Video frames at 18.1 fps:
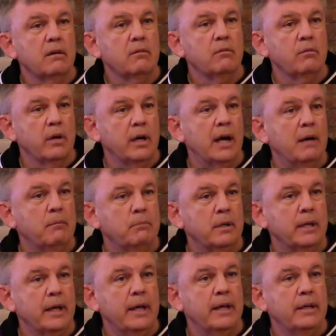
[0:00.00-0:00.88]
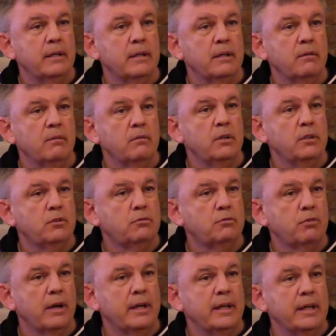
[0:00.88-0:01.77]
we're obligated. We
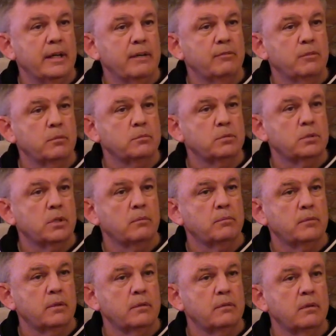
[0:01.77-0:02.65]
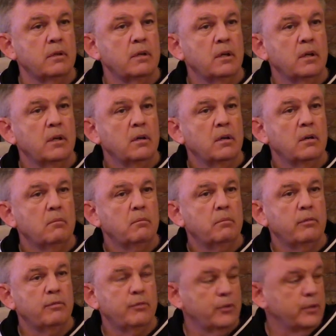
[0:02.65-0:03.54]
try to give them something
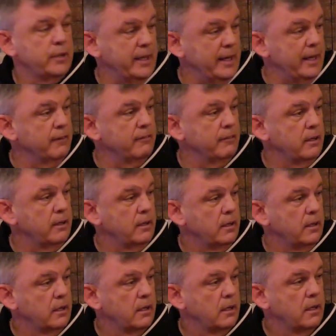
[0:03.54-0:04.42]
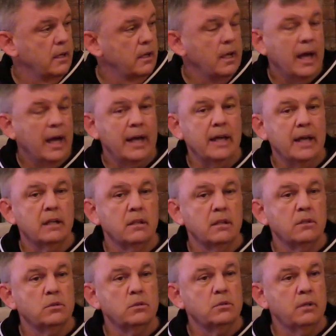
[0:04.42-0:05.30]
before they hear it. Mm-hmm. I got a
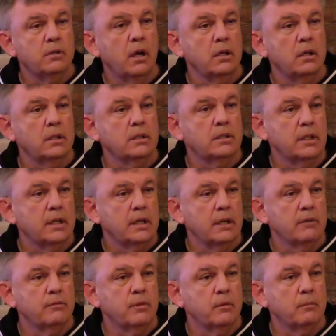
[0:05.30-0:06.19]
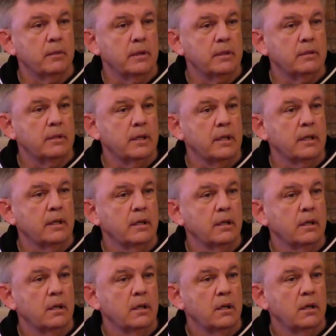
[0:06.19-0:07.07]
little nugget to give them, I
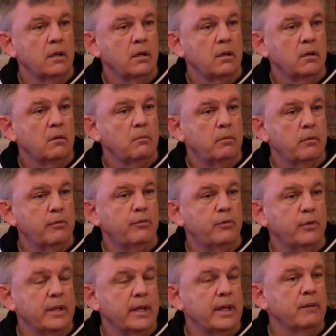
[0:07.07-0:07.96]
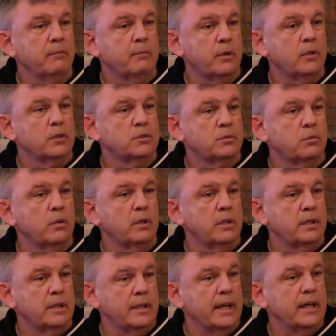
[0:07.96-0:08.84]
think, before the year because
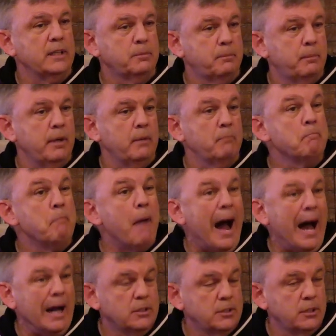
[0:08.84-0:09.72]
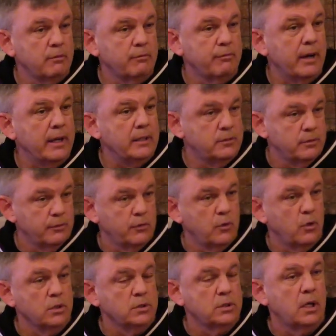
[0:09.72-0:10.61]
one of the next big boxing fights,
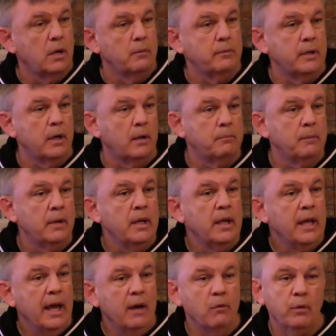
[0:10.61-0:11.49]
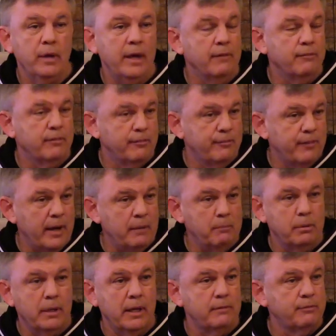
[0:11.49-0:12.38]
of course, coming up, and we have a
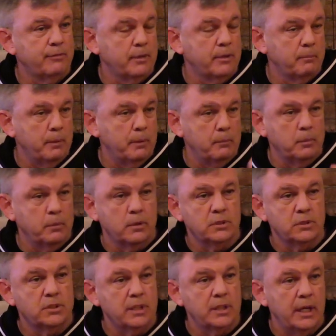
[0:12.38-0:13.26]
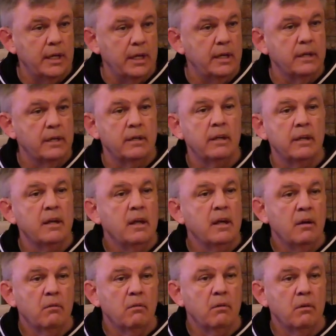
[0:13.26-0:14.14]
fight plan for the people to see, and
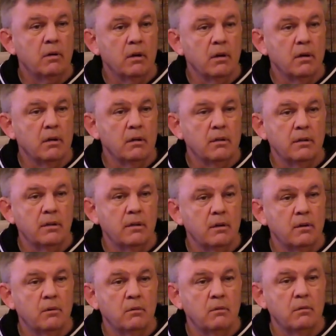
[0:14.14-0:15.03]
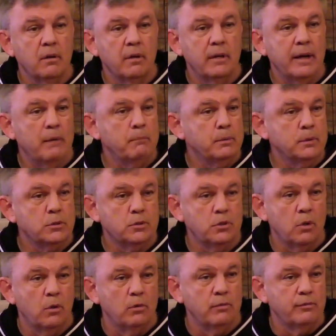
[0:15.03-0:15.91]
uh, you know, an
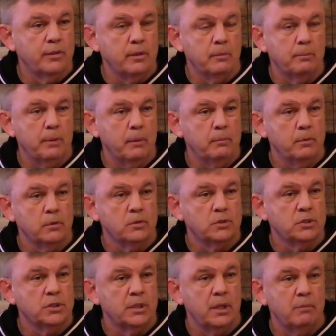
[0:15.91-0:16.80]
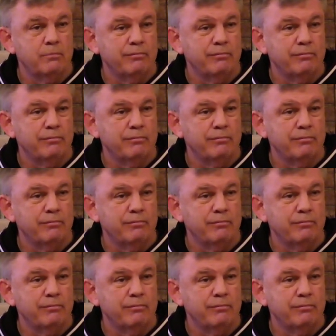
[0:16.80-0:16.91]
episode for the people to see,